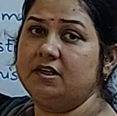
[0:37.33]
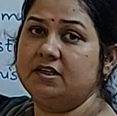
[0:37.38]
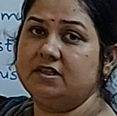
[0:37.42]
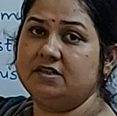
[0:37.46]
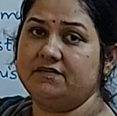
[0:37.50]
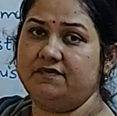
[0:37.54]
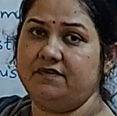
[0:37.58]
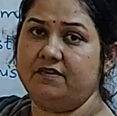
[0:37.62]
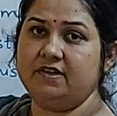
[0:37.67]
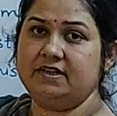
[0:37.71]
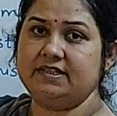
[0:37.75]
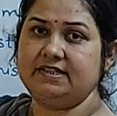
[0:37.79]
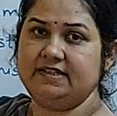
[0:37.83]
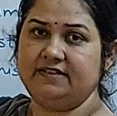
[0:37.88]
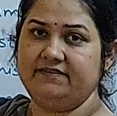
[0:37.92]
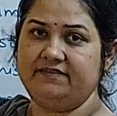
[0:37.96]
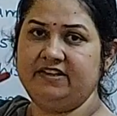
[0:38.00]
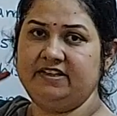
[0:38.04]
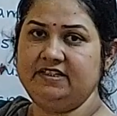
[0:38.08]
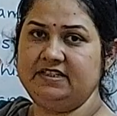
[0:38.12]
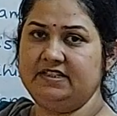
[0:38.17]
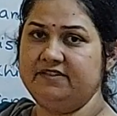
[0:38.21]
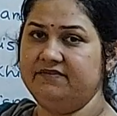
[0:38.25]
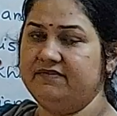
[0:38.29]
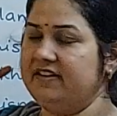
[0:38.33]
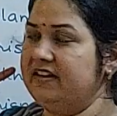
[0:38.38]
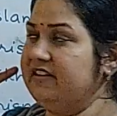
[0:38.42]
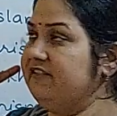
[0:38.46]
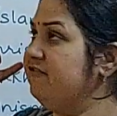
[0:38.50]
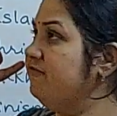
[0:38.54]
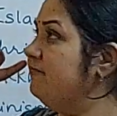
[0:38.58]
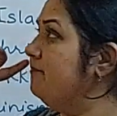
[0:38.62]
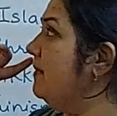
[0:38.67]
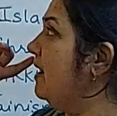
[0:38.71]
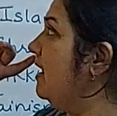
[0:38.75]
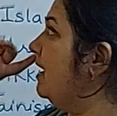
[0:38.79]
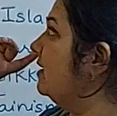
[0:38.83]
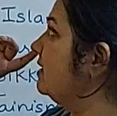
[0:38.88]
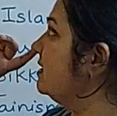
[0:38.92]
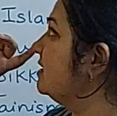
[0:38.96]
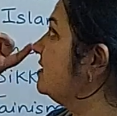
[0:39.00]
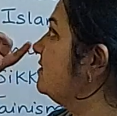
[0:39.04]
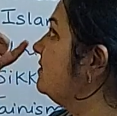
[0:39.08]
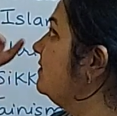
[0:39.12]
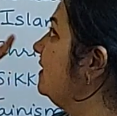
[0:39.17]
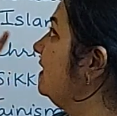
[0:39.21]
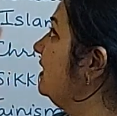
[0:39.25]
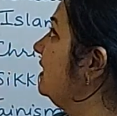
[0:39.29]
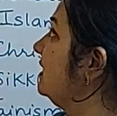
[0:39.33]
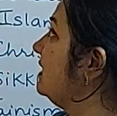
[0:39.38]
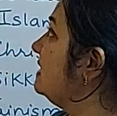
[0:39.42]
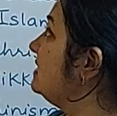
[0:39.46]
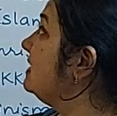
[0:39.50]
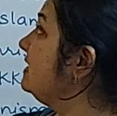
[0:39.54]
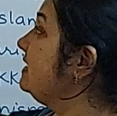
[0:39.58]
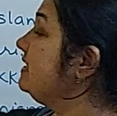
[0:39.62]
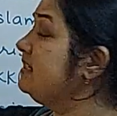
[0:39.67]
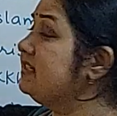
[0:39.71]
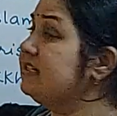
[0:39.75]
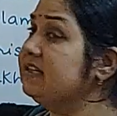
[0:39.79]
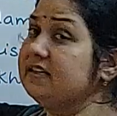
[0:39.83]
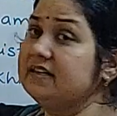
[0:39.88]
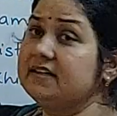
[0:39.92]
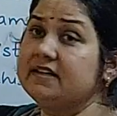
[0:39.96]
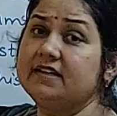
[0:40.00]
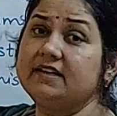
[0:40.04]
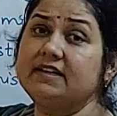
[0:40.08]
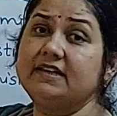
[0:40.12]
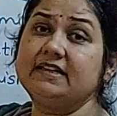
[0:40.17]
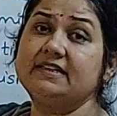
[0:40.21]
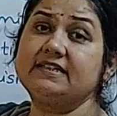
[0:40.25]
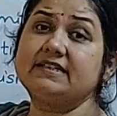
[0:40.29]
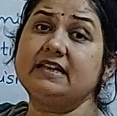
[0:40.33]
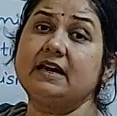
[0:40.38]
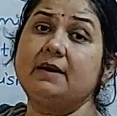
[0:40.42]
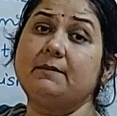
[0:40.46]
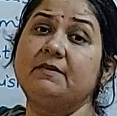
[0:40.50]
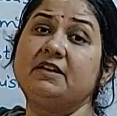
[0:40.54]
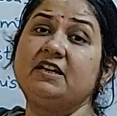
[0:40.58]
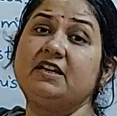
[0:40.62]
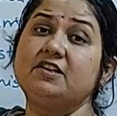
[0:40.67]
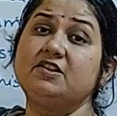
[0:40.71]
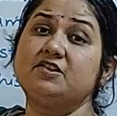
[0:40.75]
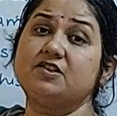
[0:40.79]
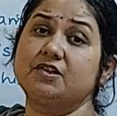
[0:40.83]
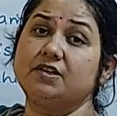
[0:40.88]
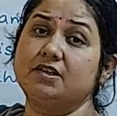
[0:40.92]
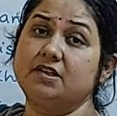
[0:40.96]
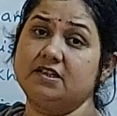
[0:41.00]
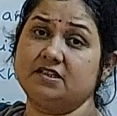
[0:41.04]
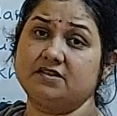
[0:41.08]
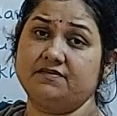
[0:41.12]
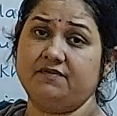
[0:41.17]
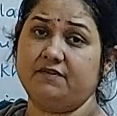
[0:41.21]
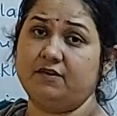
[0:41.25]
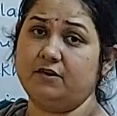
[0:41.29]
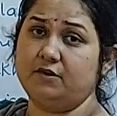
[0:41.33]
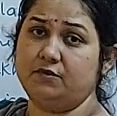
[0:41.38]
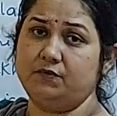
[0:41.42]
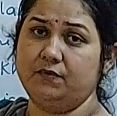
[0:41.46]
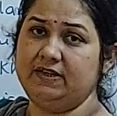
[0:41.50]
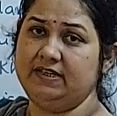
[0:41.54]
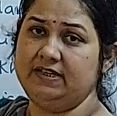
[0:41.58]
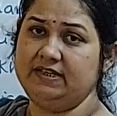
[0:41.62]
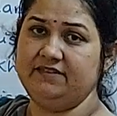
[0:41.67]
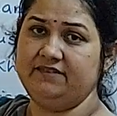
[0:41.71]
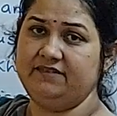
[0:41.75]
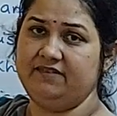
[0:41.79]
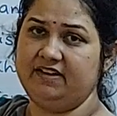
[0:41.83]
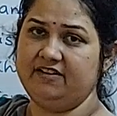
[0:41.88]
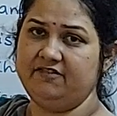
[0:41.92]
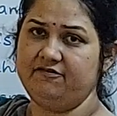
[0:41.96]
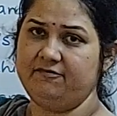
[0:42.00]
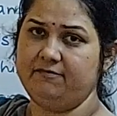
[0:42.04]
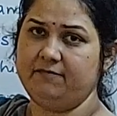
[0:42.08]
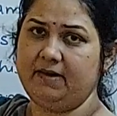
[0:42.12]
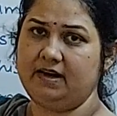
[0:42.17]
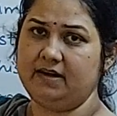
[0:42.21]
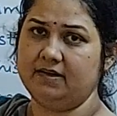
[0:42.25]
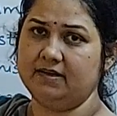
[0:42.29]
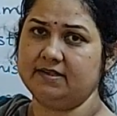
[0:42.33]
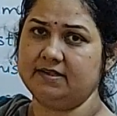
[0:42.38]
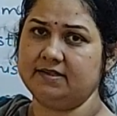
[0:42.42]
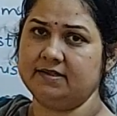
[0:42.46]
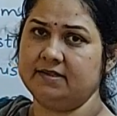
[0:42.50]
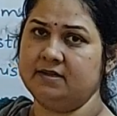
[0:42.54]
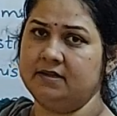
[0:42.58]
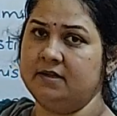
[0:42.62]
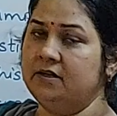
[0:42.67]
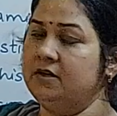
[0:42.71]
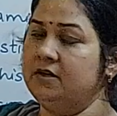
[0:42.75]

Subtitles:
is for 75 marks, whereas internal examination is for 25 marks.